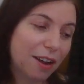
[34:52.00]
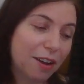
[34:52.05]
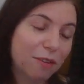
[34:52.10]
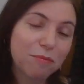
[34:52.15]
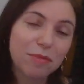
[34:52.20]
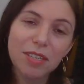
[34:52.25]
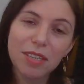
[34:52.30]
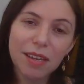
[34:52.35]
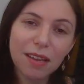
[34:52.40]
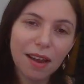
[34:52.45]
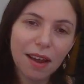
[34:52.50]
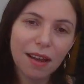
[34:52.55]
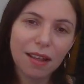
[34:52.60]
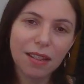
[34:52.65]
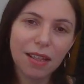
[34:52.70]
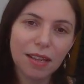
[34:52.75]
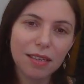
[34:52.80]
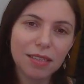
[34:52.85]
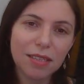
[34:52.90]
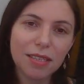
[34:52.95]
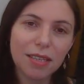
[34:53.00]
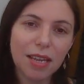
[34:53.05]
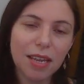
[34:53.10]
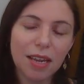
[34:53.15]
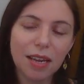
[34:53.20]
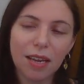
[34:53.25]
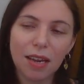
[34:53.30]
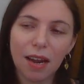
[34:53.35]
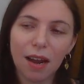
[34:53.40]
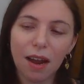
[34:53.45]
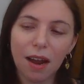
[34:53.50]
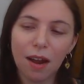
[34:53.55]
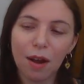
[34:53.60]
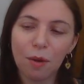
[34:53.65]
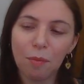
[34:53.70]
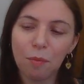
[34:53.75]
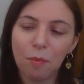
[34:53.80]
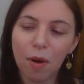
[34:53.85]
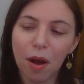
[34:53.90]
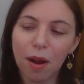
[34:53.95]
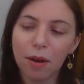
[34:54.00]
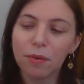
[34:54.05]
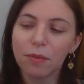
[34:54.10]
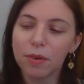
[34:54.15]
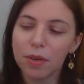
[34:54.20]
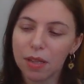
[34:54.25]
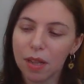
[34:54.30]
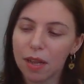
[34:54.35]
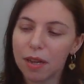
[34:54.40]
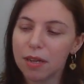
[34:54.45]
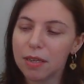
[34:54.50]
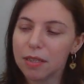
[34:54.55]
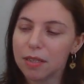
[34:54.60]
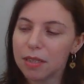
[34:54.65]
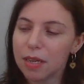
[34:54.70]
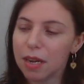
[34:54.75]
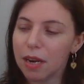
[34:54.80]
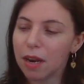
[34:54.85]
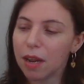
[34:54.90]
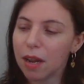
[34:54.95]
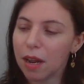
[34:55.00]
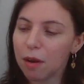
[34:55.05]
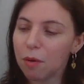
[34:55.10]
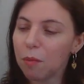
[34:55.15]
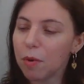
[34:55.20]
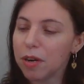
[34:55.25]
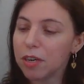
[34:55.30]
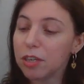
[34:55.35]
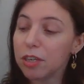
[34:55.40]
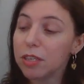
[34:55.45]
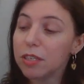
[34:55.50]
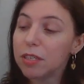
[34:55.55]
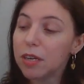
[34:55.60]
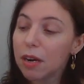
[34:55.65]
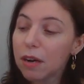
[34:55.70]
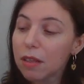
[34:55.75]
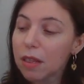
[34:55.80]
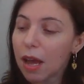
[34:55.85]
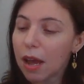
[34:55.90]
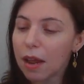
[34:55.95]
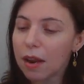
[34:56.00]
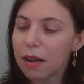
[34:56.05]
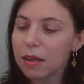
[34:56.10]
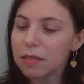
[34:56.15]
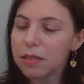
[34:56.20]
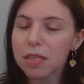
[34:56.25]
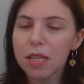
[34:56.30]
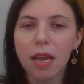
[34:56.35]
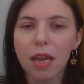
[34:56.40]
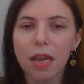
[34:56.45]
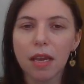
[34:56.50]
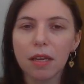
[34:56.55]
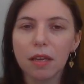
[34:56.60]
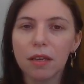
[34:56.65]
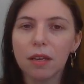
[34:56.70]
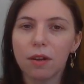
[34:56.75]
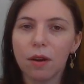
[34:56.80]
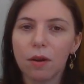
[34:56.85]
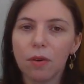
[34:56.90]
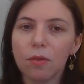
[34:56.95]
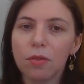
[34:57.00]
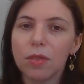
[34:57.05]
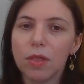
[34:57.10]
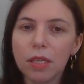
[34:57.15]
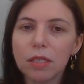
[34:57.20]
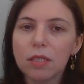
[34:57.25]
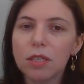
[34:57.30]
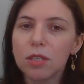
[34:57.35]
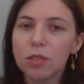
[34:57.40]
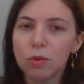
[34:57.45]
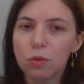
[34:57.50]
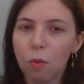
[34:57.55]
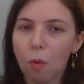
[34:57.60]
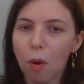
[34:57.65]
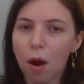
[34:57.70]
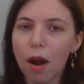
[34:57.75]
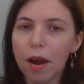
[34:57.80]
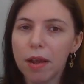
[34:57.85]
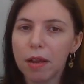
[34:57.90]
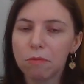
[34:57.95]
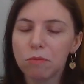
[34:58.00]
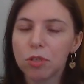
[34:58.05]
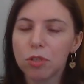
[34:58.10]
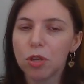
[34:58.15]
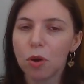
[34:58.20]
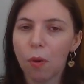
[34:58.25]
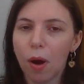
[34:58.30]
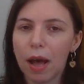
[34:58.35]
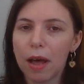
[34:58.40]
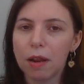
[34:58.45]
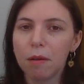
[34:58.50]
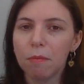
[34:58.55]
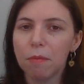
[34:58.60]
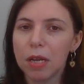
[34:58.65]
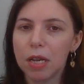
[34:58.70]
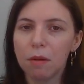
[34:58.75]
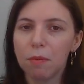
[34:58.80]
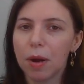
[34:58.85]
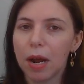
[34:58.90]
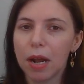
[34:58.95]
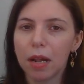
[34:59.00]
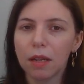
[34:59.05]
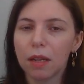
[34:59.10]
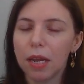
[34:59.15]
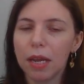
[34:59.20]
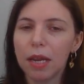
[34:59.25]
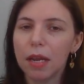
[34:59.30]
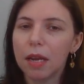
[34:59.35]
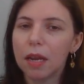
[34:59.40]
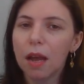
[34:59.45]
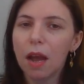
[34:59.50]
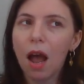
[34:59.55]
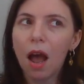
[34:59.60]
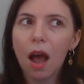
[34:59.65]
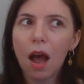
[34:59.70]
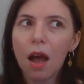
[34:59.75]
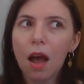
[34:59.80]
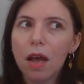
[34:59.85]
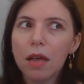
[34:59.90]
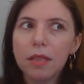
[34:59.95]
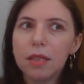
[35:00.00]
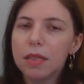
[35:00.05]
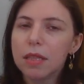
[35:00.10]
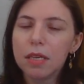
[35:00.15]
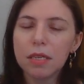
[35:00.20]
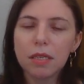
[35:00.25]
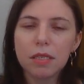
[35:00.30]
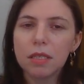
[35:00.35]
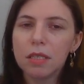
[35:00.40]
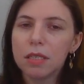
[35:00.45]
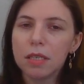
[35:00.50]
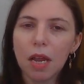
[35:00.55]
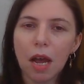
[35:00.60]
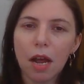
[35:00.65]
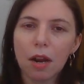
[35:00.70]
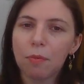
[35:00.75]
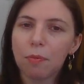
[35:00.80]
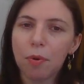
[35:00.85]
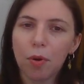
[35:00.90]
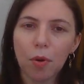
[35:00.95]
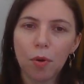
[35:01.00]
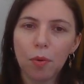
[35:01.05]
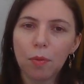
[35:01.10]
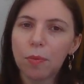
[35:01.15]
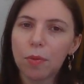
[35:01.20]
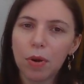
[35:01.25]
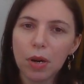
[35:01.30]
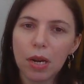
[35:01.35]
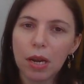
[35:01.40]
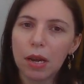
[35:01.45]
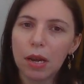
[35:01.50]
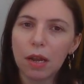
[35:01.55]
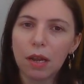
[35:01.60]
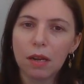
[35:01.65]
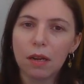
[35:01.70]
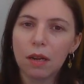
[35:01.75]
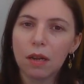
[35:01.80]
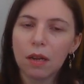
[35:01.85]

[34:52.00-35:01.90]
So yeah, that's like, I realized, and I kind of wanted to share that as like, this is why I'm so adamant about like, this is not appropriate